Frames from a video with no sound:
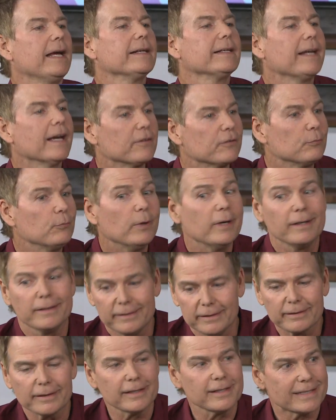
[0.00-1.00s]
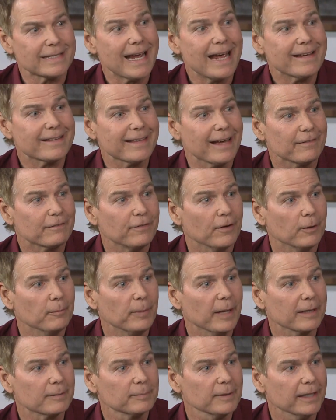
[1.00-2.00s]
plan, guess what? You're going to take that
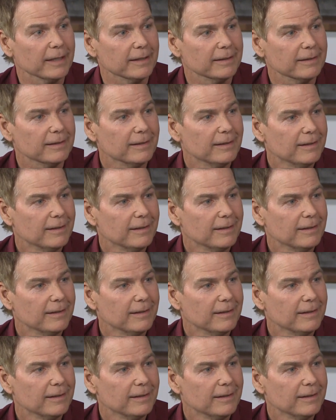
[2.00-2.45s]
fallback plan.